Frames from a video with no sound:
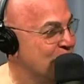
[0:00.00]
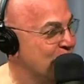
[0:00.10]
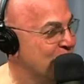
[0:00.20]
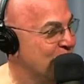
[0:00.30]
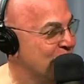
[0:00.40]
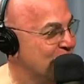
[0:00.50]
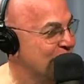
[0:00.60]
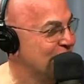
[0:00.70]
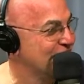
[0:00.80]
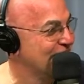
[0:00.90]
your I'd be there perfect work.
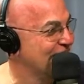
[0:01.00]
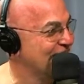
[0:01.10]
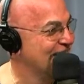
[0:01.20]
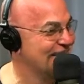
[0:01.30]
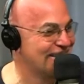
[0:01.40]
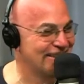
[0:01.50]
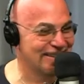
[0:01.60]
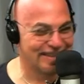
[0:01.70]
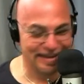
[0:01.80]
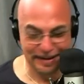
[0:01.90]
next. Yeah.
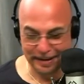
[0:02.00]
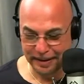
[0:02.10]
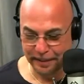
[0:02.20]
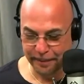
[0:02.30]
So I go